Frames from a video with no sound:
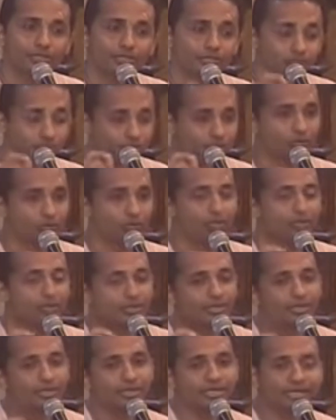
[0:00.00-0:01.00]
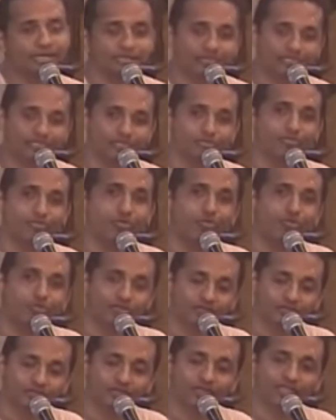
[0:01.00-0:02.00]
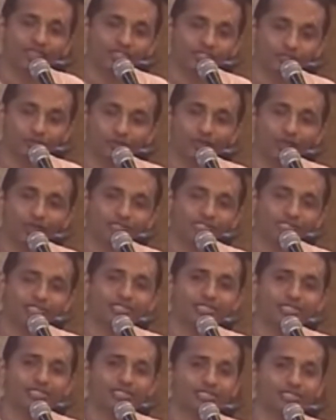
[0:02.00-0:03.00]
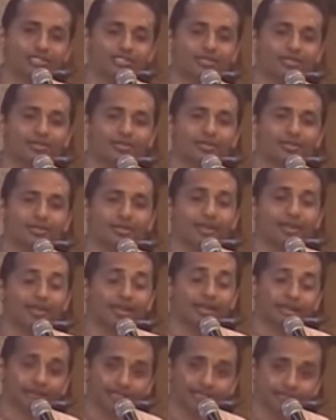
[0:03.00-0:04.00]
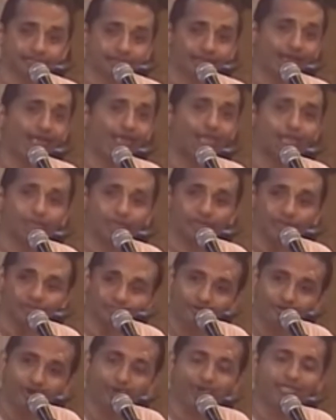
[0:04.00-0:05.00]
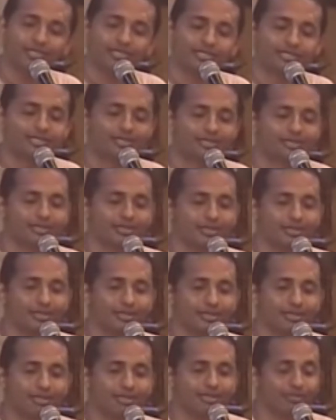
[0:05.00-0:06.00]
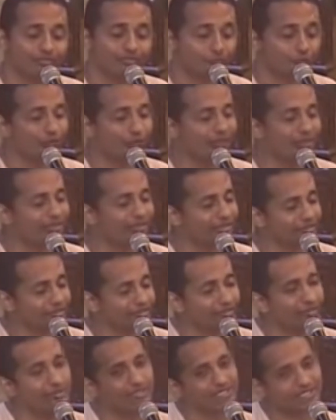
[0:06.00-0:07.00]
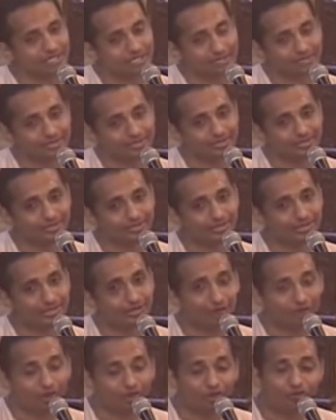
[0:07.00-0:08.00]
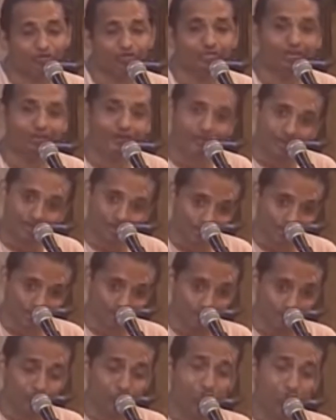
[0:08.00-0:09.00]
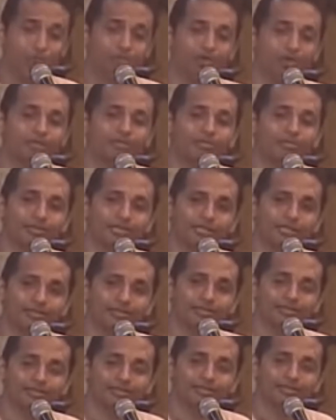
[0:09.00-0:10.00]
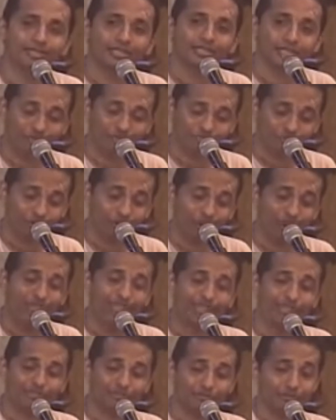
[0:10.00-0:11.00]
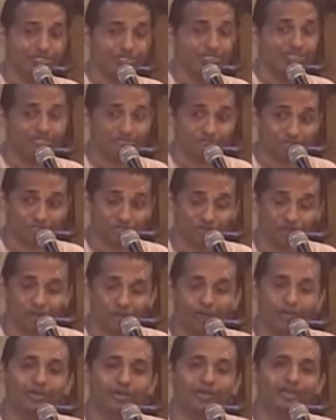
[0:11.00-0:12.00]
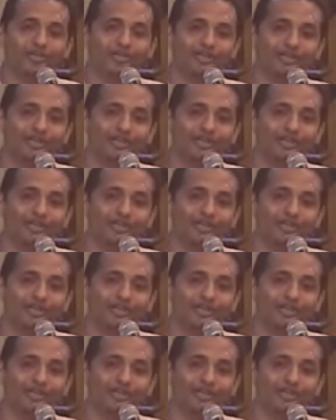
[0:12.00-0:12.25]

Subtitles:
So, in this moment of Krishna consciousness, let us try to be devotees, following in the footsteps of our Guru Parampara, and following in the footsteps of Srila Prabhupada,